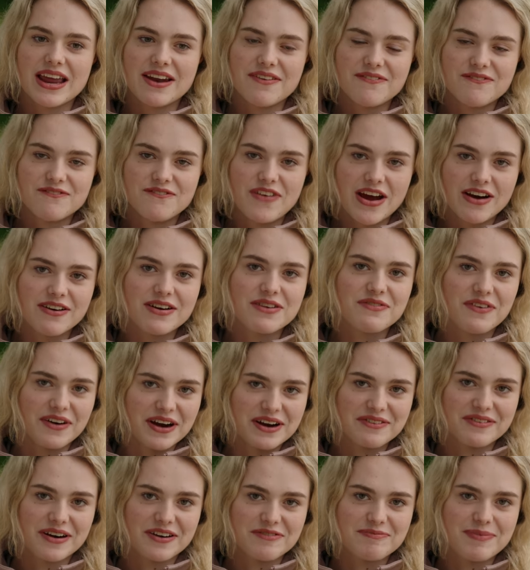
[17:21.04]
in a very,
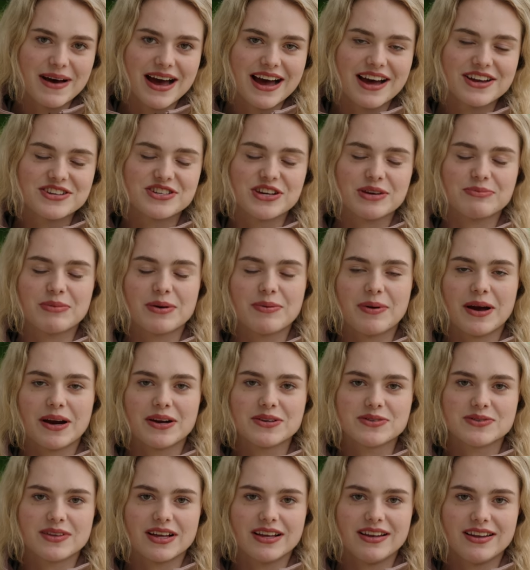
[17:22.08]
very rough patch, and my
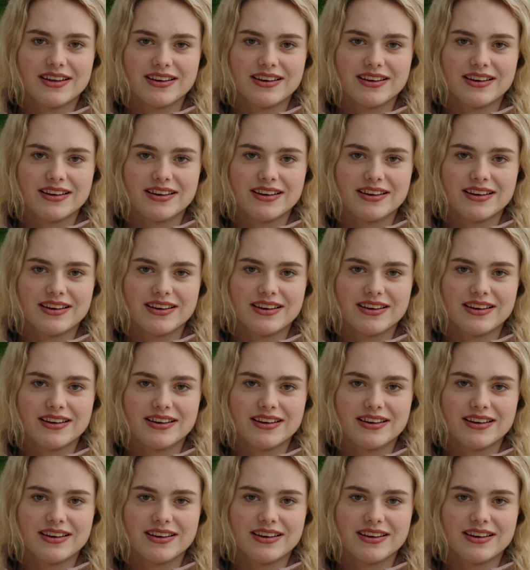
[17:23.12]
parents were like,